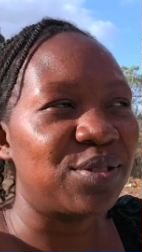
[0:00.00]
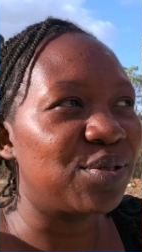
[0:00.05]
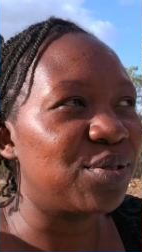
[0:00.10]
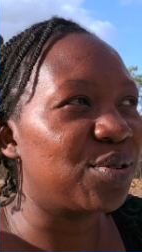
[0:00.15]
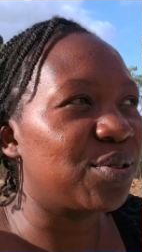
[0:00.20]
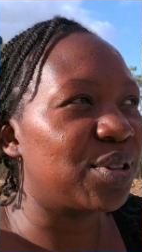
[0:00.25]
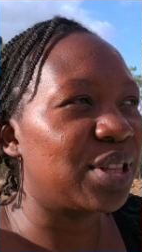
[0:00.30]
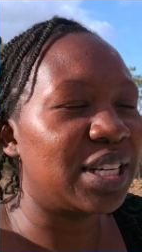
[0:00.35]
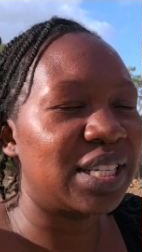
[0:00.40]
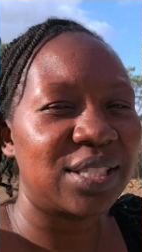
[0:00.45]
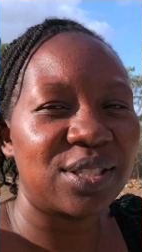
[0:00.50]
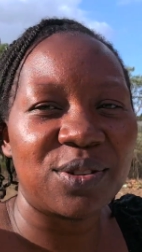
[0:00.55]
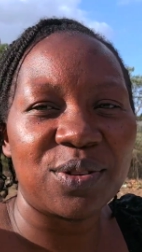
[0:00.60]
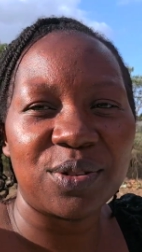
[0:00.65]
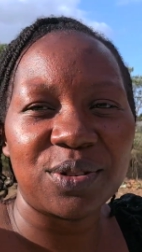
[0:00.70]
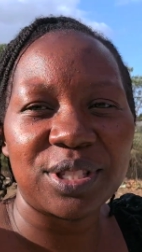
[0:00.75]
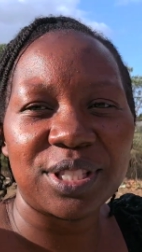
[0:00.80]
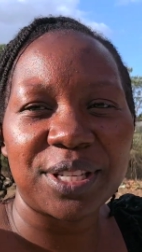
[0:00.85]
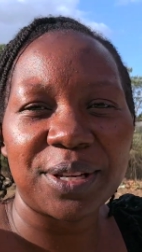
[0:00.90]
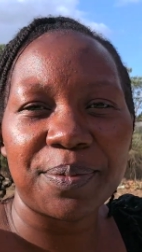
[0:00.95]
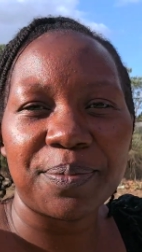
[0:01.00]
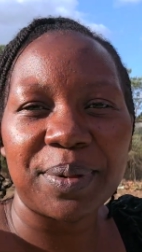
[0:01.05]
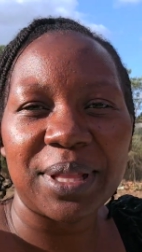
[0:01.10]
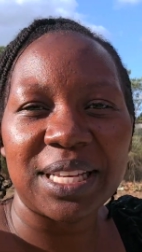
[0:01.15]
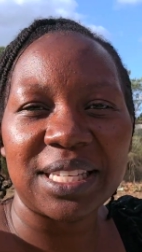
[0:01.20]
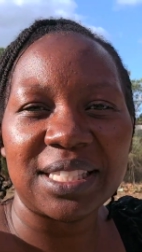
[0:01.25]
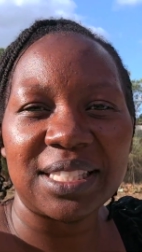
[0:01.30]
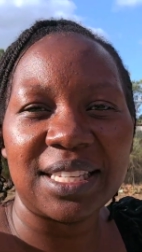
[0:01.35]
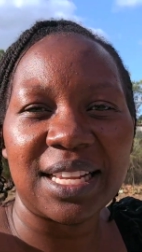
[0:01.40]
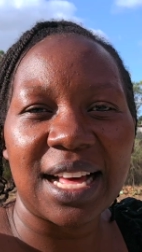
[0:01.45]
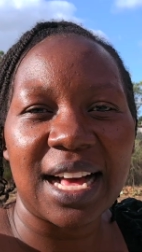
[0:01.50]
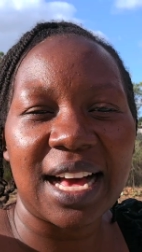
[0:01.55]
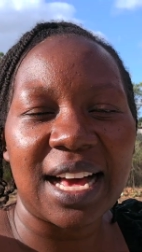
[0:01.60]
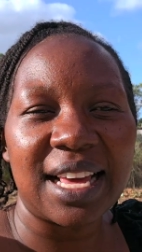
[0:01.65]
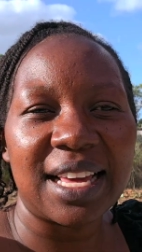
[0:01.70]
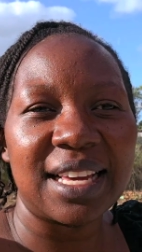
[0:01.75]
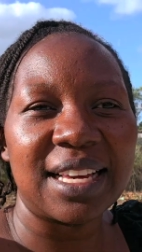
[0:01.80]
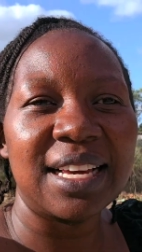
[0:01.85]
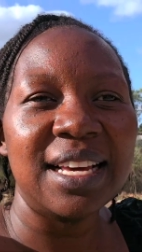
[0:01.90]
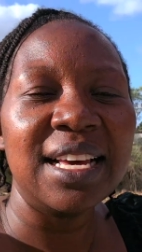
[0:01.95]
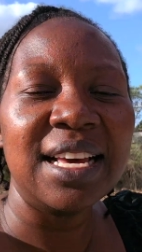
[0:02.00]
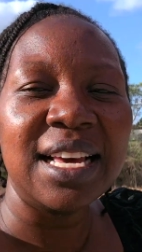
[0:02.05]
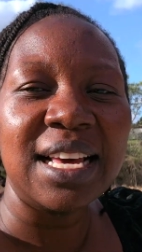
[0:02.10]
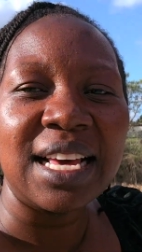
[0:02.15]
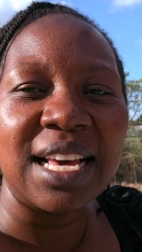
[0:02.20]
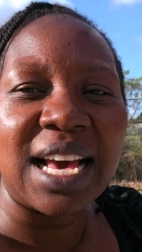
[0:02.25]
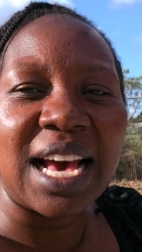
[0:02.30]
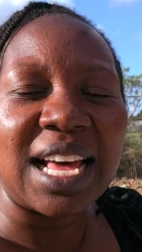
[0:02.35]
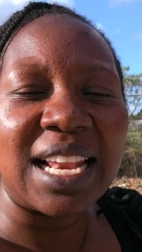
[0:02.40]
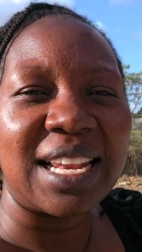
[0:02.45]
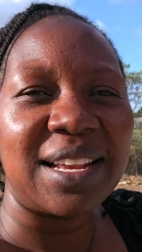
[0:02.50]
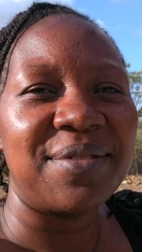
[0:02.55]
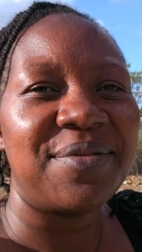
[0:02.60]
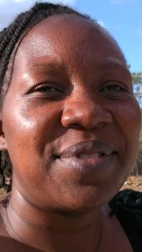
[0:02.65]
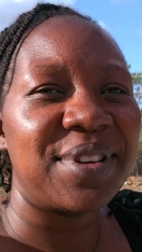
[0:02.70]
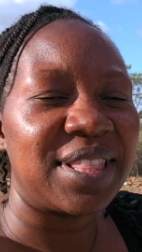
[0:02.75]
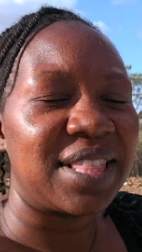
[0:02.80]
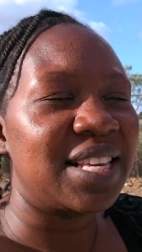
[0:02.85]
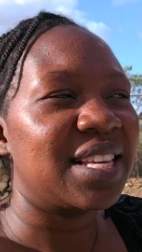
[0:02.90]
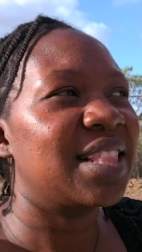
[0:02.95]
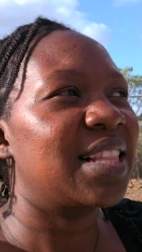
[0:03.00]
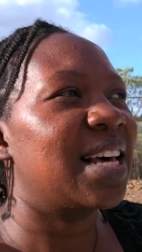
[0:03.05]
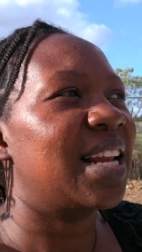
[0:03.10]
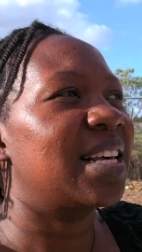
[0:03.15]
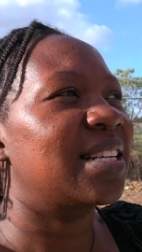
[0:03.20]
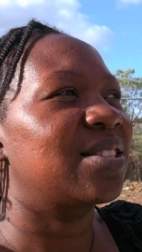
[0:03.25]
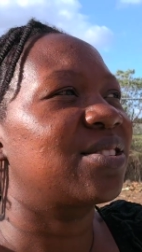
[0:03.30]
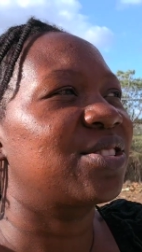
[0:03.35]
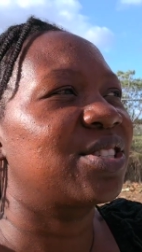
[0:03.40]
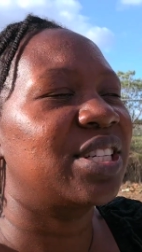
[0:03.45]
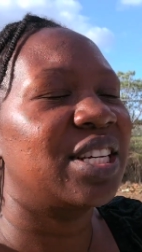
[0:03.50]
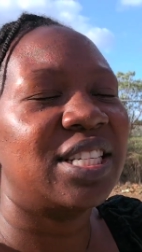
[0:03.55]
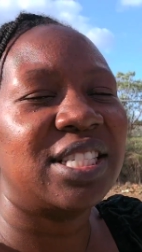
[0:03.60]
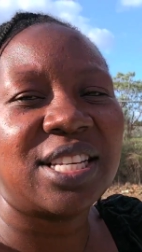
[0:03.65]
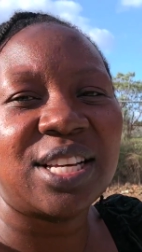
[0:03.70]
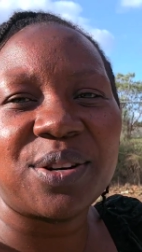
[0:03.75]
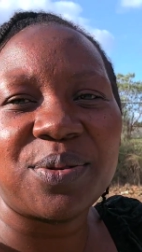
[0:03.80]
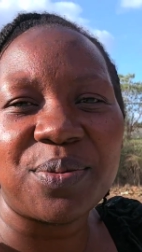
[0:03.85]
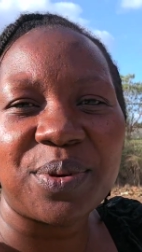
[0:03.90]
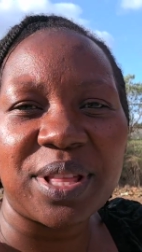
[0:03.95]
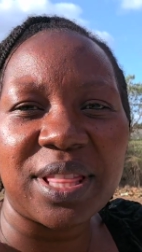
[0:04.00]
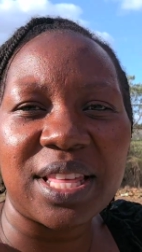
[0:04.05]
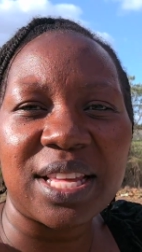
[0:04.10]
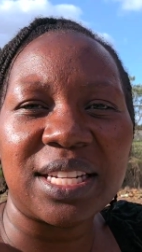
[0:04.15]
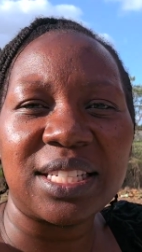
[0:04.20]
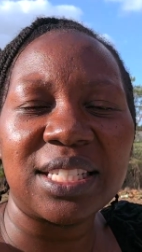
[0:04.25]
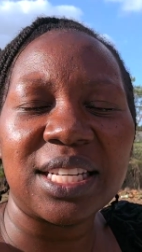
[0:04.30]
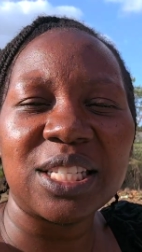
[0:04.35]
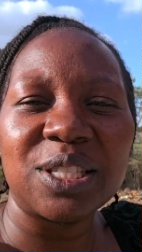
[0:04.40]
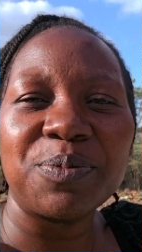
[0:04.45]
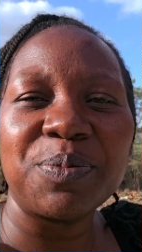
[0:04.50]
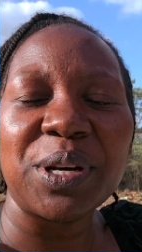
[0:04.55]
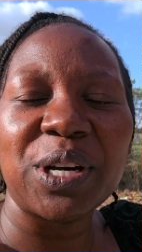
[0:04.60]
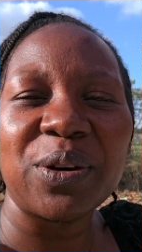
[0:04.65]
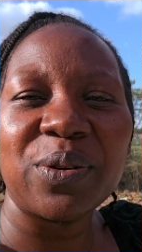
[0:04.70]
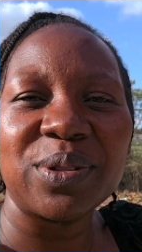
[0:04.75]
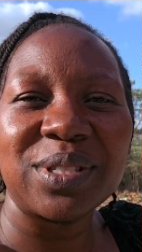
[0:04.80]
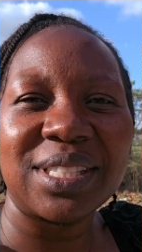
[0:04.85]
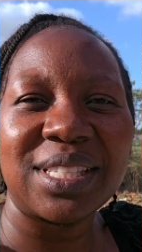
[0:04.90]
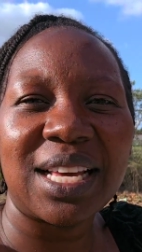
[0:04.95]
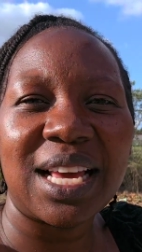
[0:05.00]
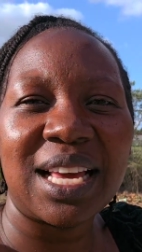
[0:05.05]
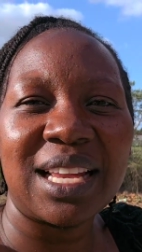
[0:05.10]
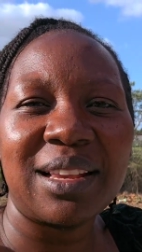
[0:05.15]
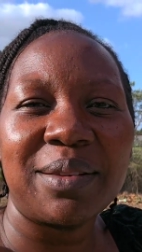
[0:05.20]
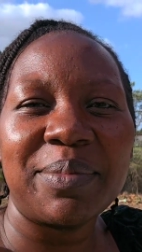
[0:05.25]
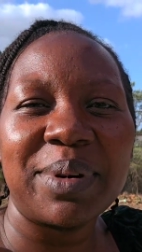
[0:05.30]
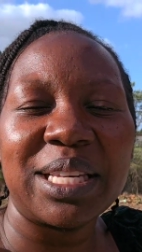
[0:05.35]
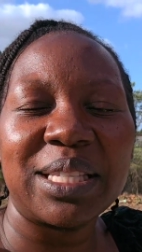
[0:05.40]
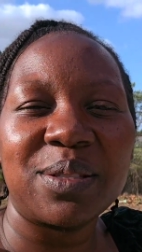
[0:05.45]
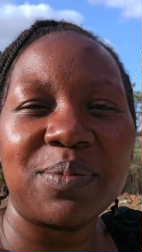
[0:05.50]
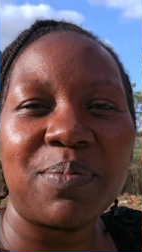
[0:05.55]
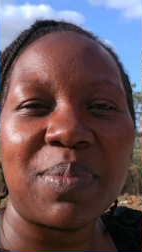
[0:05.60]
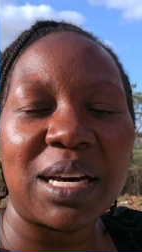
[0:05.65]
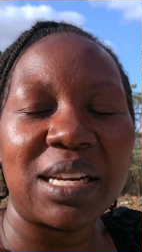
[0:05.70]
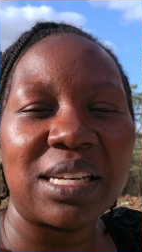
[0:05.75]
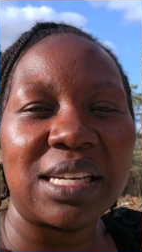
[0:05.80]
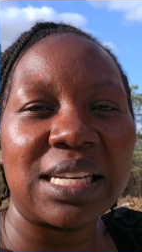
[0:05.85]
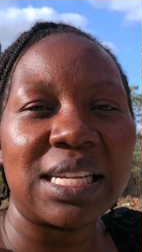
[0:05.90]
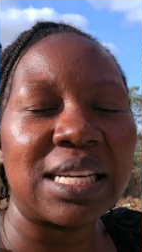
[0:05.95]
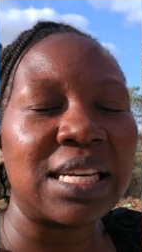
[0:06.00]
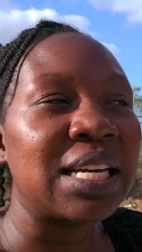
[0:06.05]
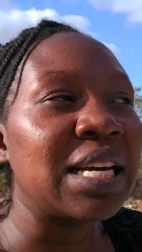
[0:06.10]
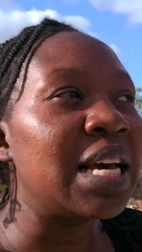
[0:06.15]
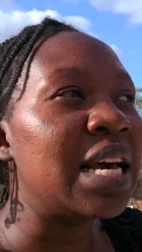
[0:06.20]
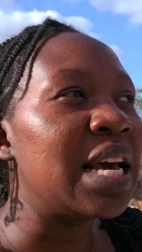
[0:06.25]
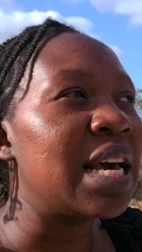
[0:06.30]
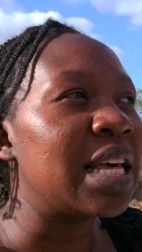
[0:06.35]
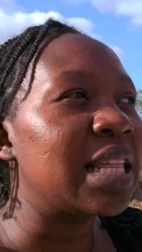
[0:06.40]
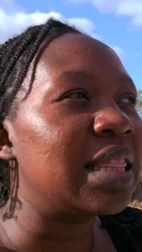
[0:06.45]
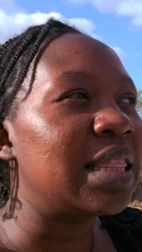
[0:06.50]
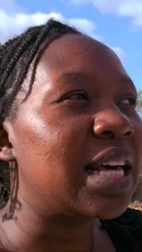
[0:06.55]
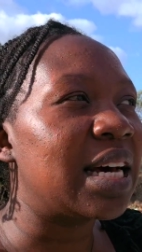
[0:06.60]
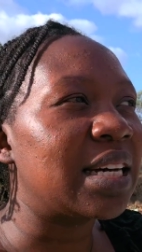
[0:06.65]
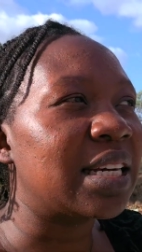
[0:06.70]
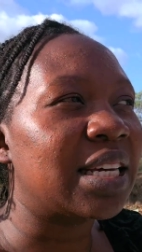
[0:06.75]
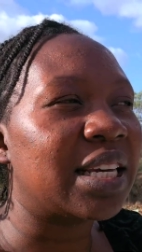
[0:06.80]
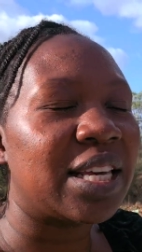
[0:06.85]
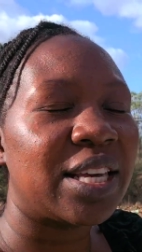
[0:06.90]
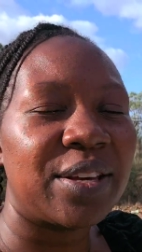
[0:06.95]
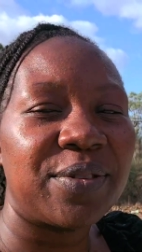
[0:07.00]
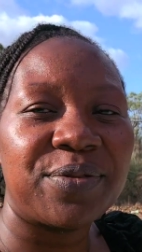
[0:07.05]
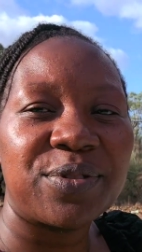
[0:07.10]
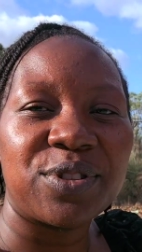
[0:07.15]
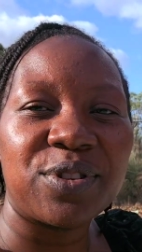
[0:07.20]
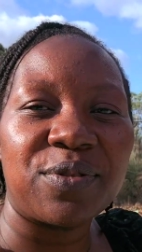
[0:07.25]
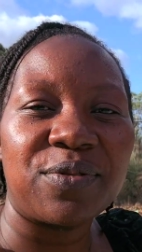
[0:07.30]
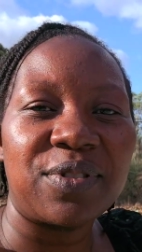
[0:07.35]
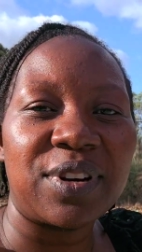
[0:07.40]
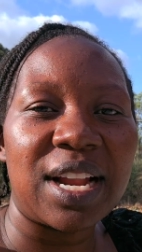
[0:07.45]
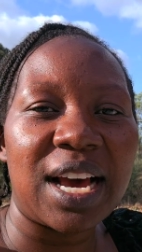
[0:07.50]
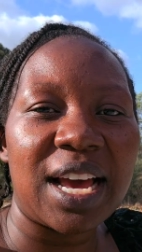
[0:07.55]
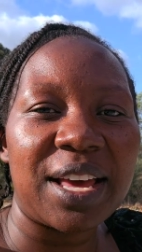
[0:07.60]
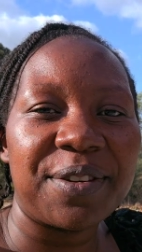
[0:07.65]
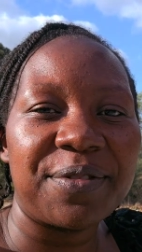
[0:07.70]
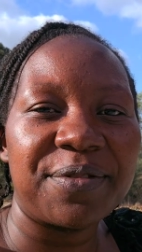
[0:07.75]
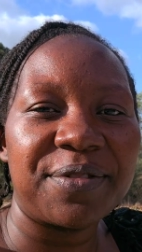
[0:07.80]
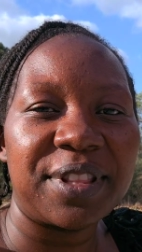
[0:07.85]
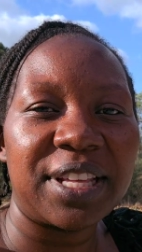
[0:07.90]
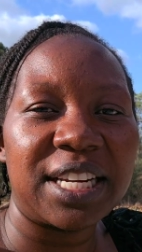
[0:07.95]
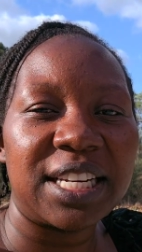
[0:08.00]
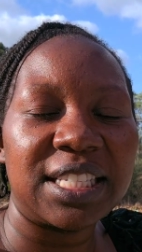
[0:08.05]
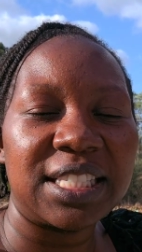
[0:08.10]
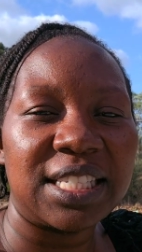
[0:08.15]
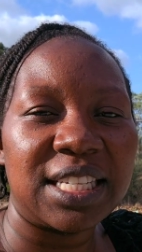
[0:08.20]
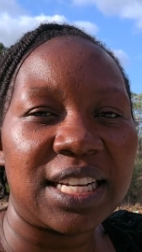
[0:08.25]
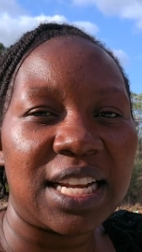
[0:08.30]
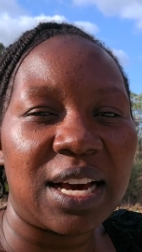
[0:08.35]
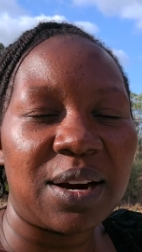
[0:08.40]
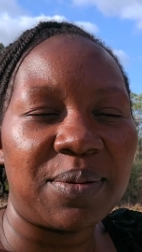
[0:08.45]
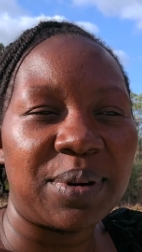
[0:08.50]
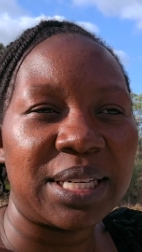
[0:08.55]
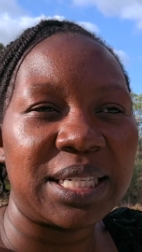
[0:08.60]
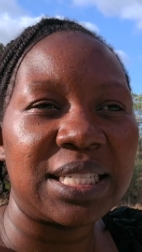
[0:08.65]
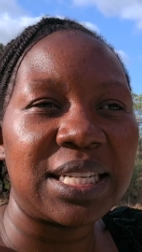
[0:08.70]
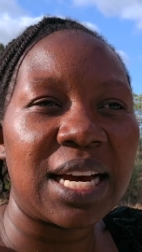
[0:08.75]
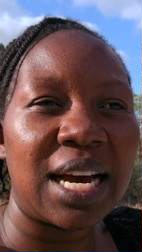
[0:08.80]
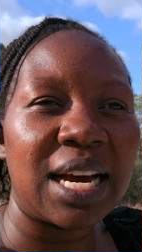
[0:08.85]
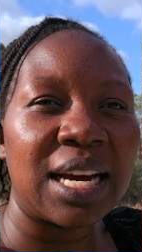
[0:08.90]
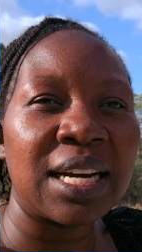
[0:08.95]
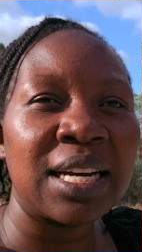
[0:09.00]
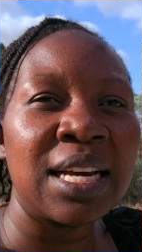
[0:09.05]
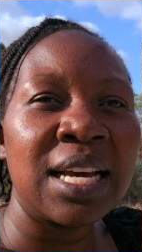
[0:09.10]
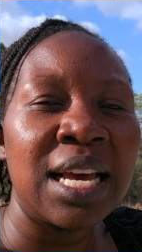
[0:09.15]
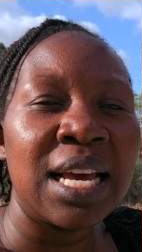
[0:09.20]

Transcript: You know there's gossip, there's lying, and everything that associated with it just because the enemy is battling that gift of life that is in our tongue